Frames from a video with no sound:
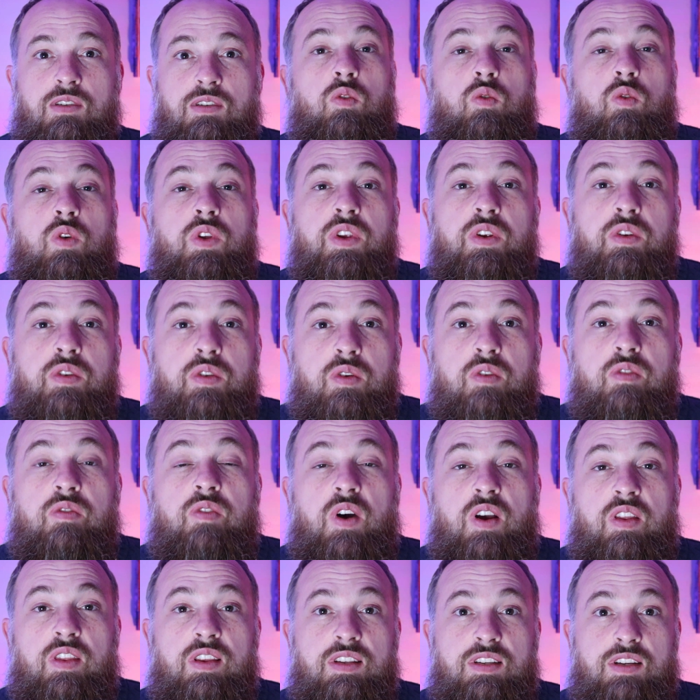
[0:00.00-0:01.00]
When you do
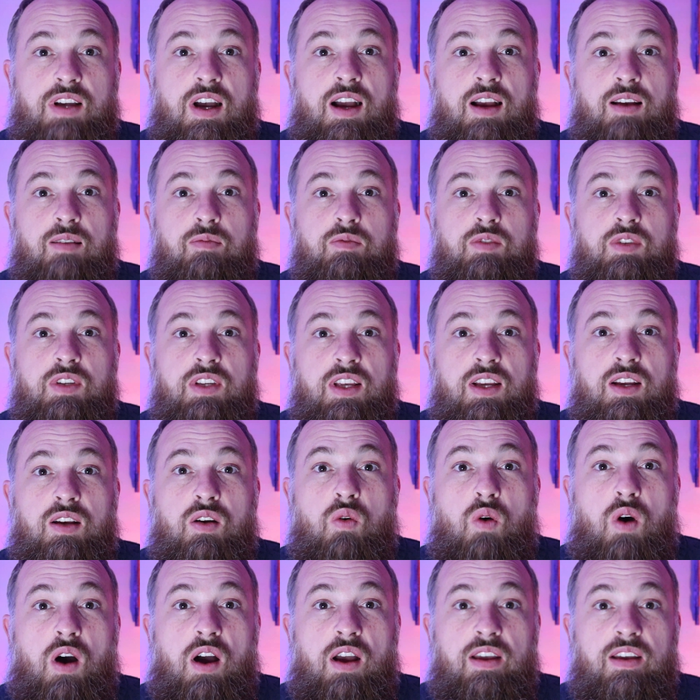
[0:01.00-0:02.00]
find the time to get
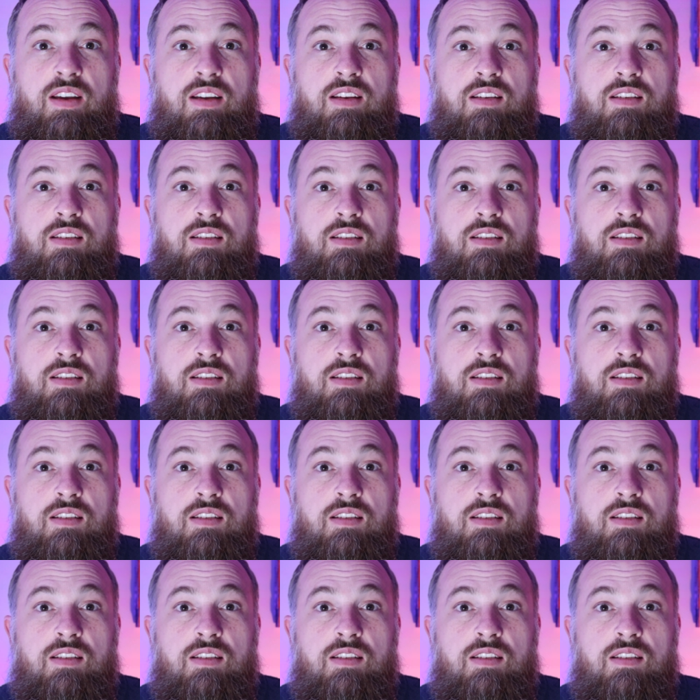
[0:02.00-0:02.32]
quiet,